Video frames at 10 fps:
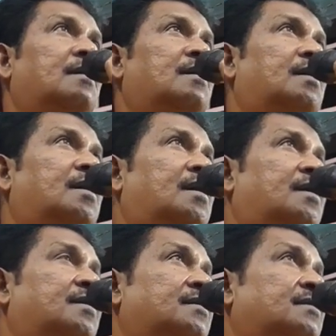
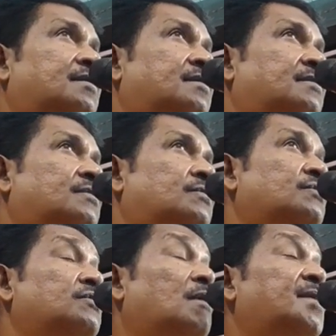And
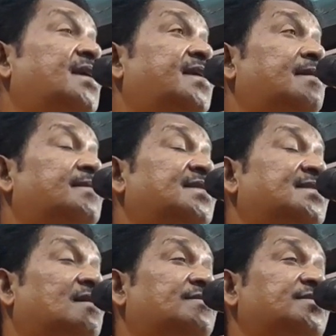who normally came in this
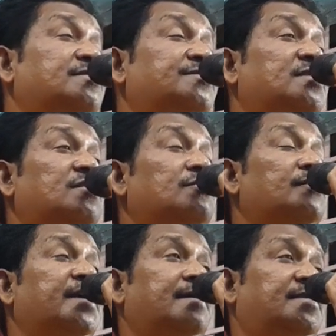house? Usually
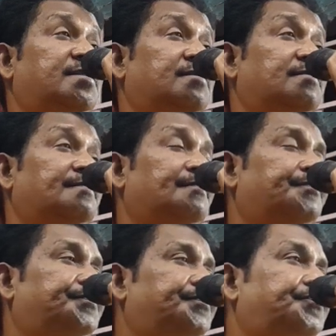who came here?
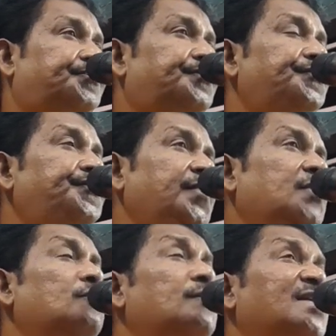
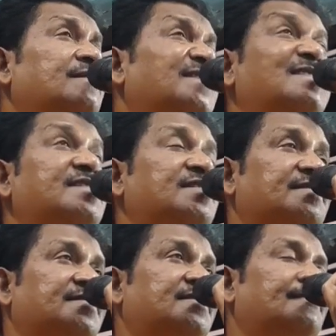Who were the
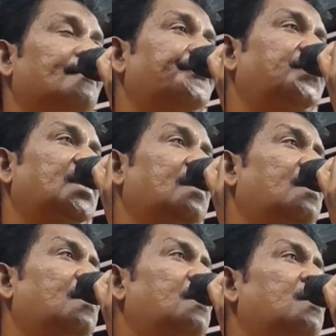visitors?
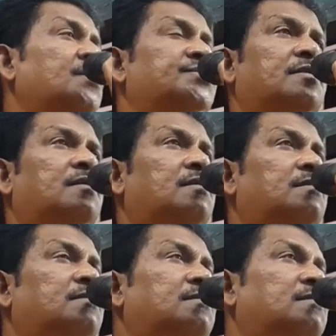
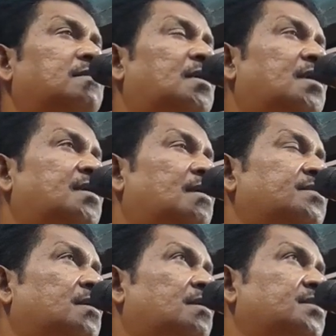So
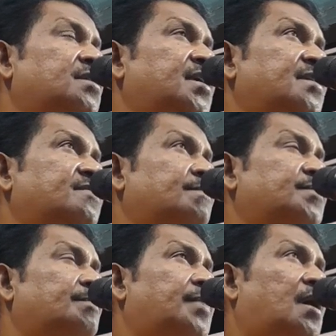on the days of
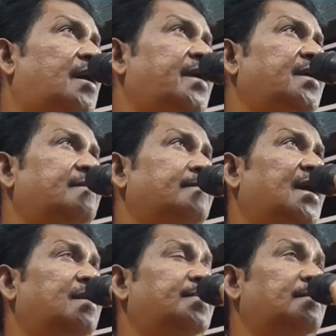the party,
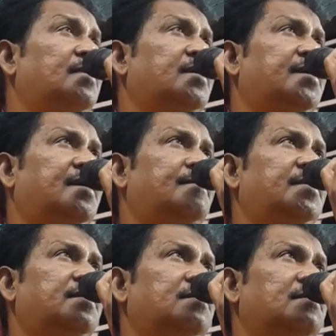many people came
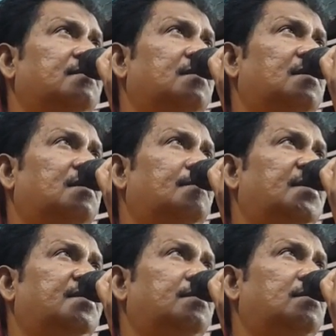here,
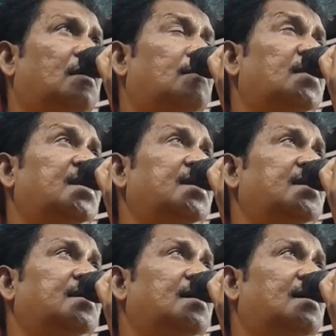but
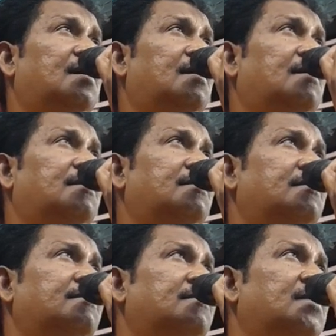normally,
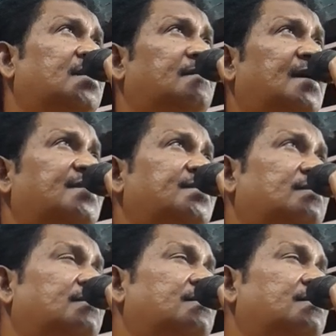otherwise,